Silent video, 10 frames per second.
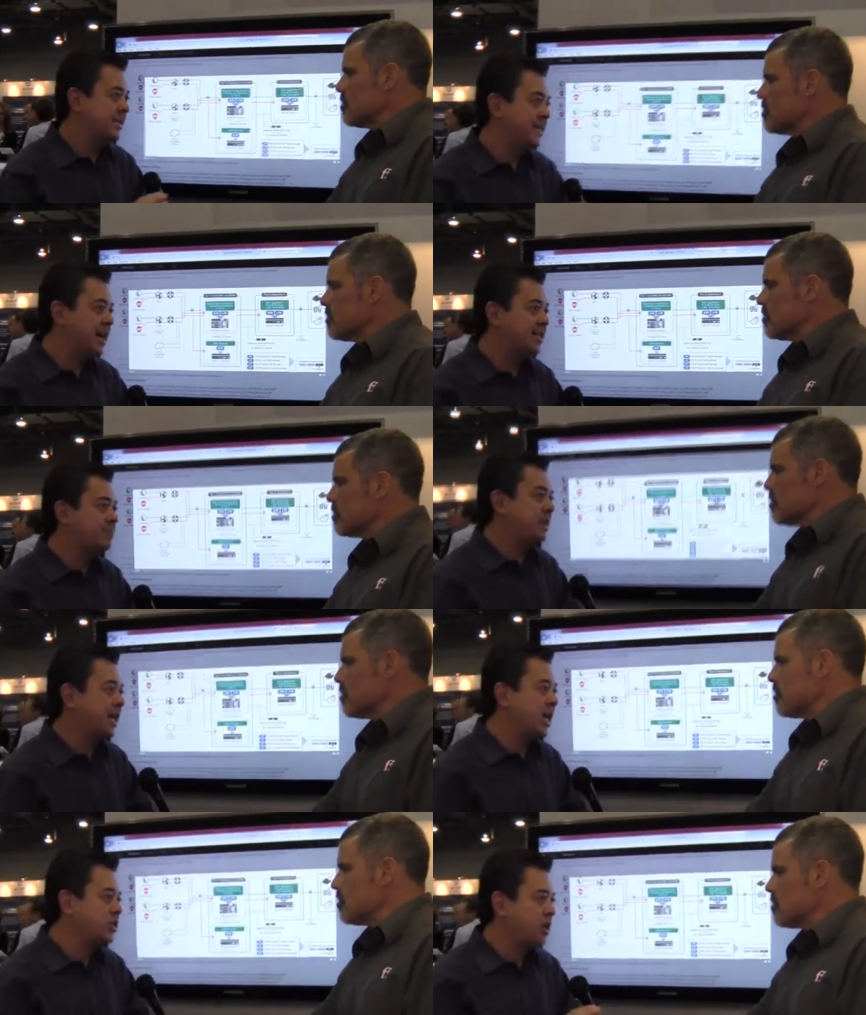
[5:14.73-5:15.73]
Speaker 1: DDoS
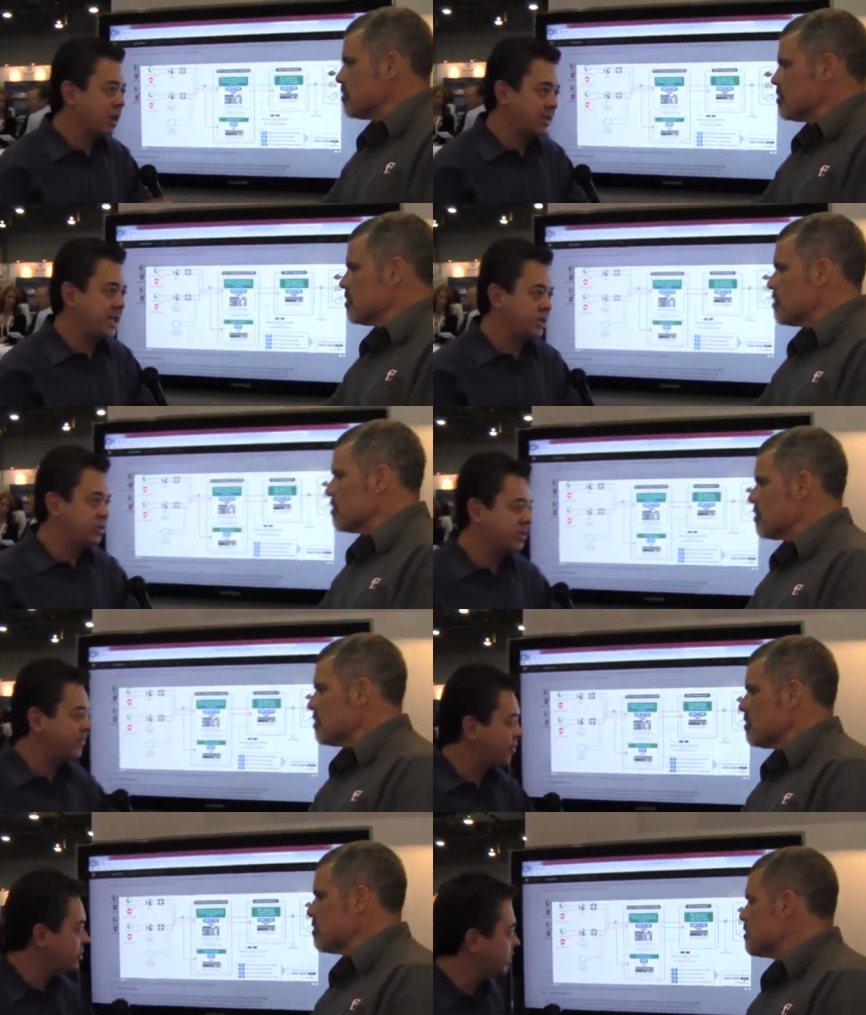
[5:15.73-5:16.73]
mitigation architecture. There's
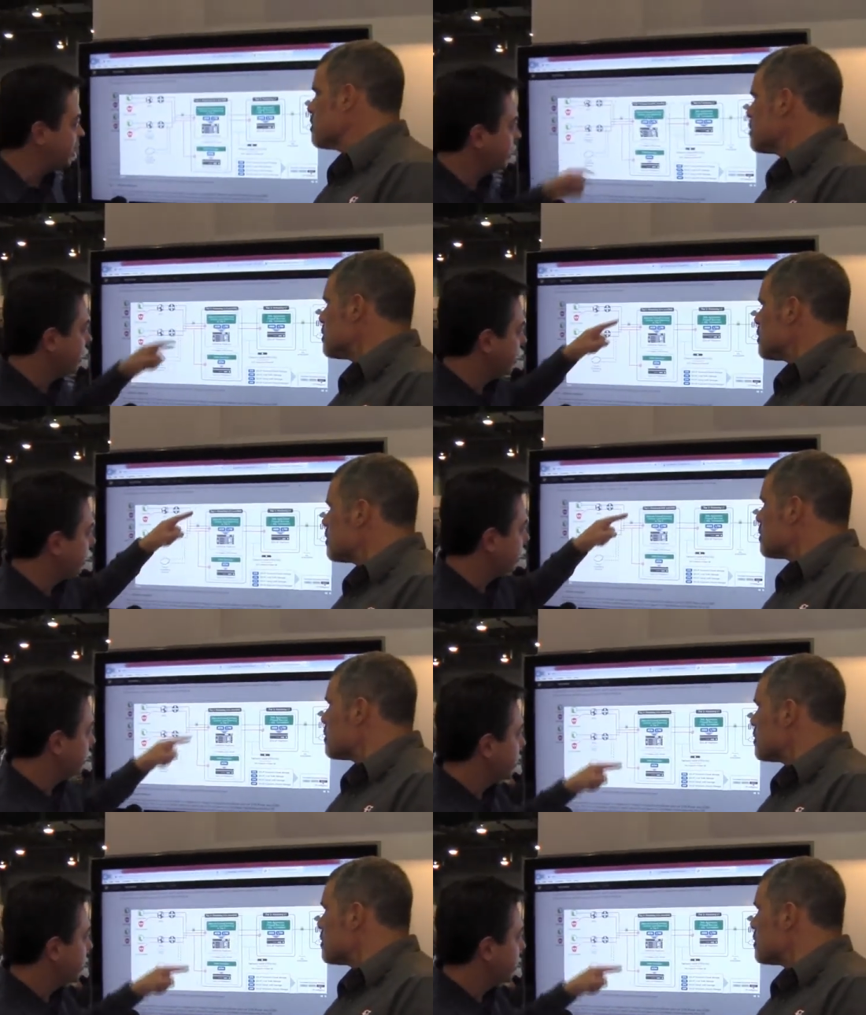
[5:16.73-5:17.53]
a first tier here,